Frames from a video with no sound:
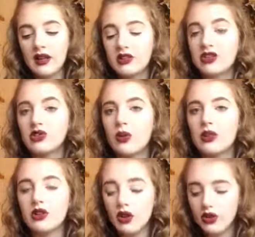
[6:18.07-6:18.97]
just go
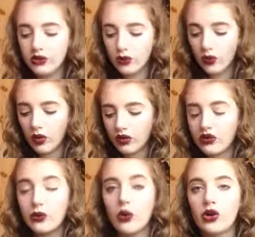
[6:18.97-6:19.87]
in the store and
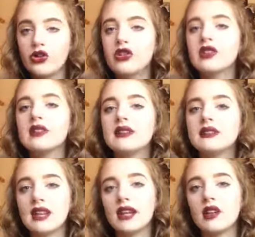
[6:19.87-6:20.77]
swatch
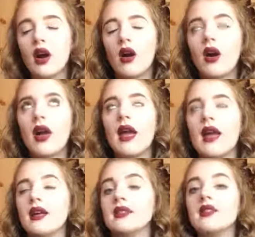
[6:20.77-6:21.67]
Sidecar.
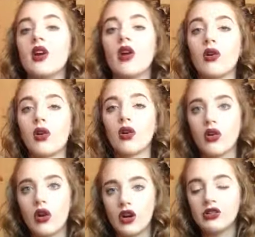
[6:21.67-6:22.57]
It is
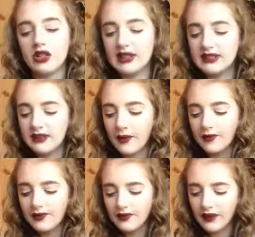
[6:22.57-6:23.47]

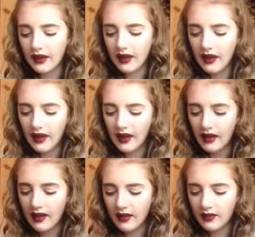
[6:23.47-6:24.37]
gorgeous.
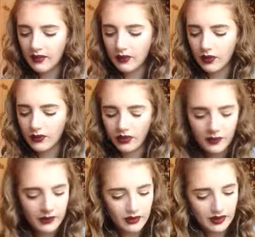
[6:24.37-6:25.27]
What are we
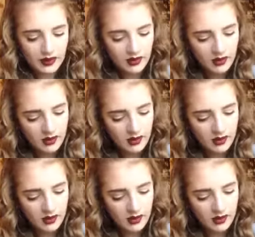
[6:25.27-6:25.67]
talking about again?